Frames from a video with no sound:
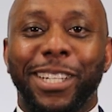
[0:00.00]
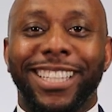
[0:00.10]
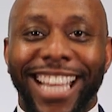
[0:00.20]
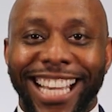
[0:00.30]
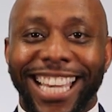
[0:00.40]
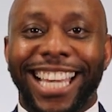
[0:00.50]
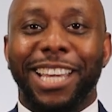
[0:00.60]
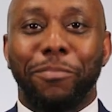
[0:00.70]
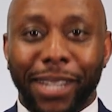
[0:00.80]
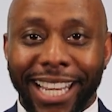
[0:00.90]
be
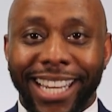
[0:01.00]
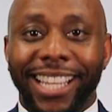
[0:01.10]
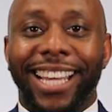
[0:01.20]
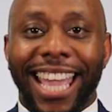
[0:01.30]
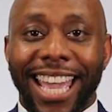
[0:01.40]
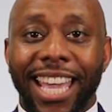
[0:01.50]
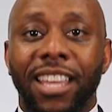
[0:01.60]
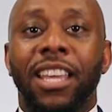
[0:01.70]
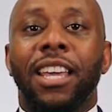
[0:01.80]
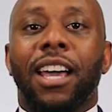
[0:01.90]
thinking and planning
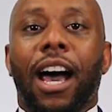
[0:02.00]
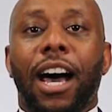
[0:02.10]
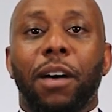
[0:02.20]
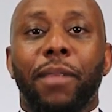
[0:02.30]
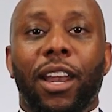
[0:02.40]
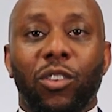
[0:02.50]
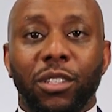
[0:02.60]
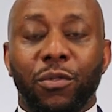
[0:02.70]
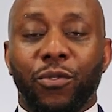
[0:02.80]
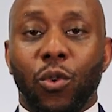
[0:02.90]
ahead, um, not
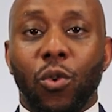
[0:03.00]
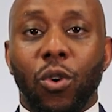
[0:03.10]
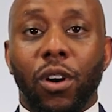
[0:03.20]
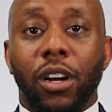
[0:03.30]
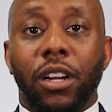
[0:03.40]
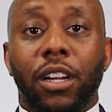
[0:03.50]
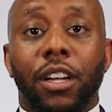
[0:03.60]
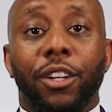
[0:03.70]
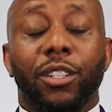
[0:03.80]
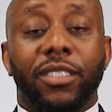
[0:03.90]
only for
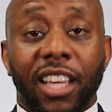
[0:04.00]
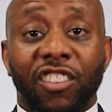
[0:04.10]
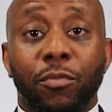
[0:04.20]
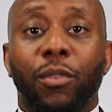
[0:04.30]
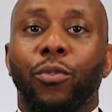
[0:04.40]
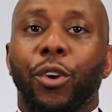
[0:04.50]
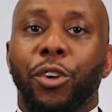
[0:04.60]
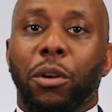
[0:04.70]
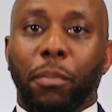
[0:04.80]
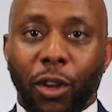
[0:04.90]
yourself but for
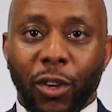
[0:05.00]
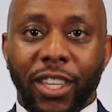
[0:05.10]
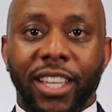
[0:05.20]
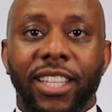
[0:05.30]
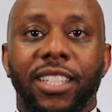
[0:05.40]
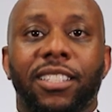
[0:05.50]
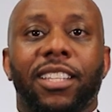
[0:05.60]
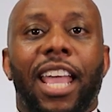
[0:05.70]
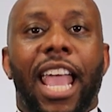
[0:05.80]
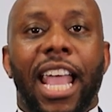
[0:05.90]
your
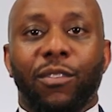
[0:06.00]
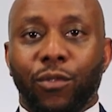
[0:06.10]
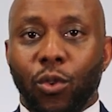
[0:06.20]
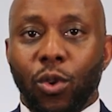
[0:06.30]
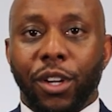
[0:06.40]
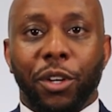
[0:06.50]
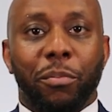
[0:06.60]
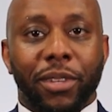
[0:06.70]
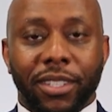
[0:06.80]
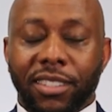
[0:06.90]
employees and for
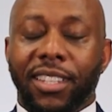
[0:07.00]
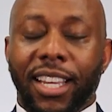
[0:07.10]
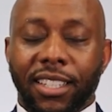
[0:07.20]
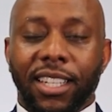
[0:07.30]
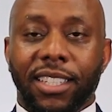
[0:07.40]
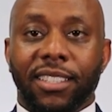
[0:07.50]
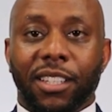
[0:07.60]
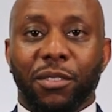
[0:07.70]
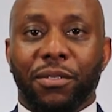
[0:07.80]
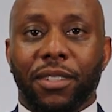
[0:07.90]
your business in
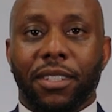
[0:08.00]
itself.